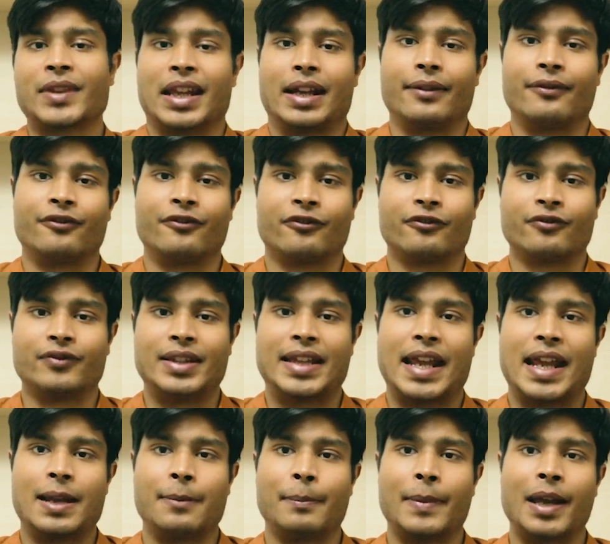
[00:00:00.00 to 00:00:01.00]
if
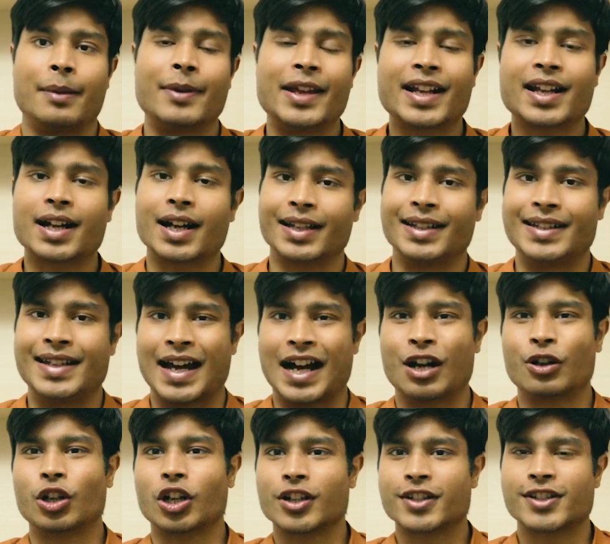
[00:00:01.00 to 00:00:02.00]
they maybe cut
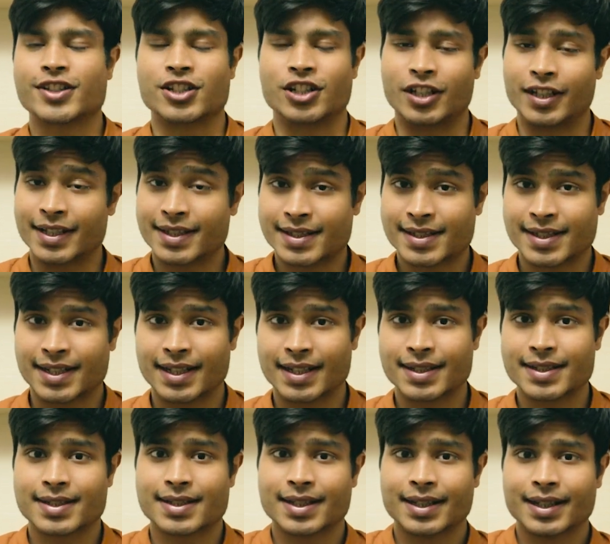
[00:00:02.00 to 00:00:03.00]
down on certain
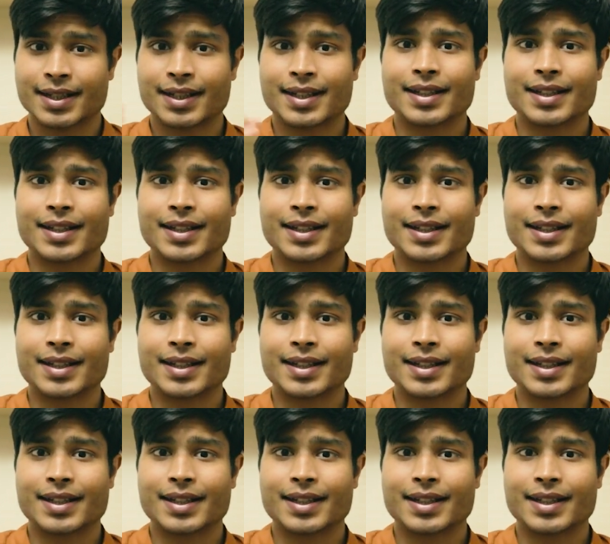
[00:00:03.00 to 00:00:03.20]
scenes